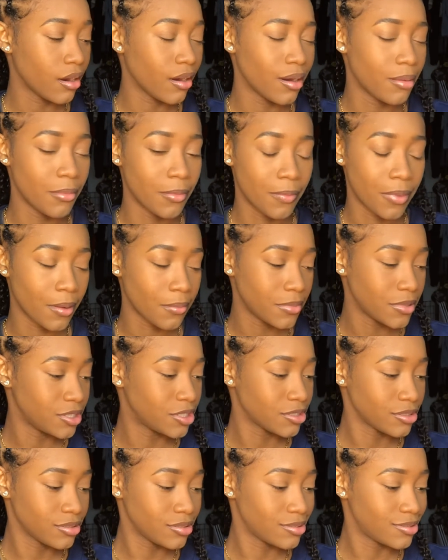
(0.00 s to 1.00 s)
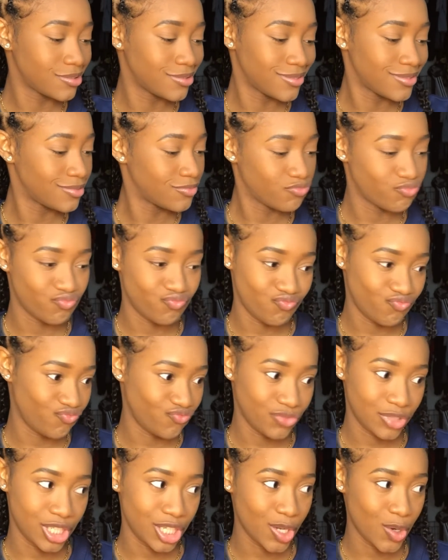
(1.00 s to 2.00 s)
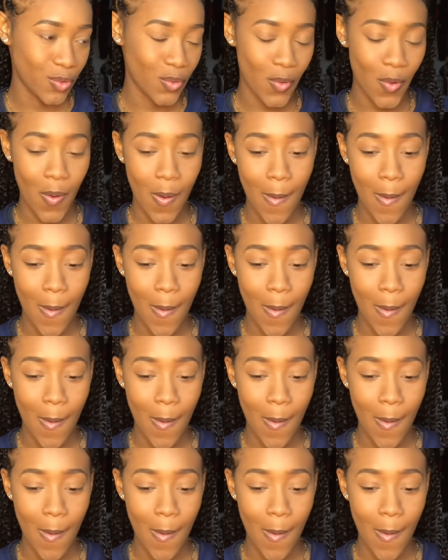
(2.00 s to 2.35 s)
or I'm probably just, you know.